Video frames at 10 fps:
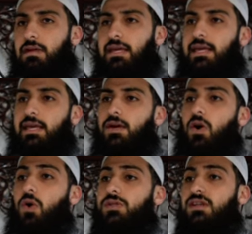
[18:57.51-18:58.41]
he
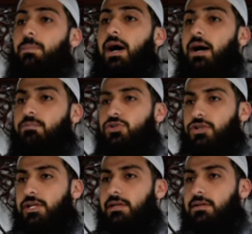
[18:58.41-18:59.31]
owns a palm
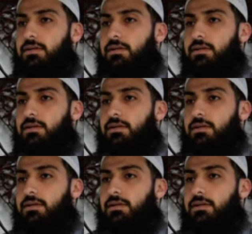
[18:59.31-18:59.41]
tree.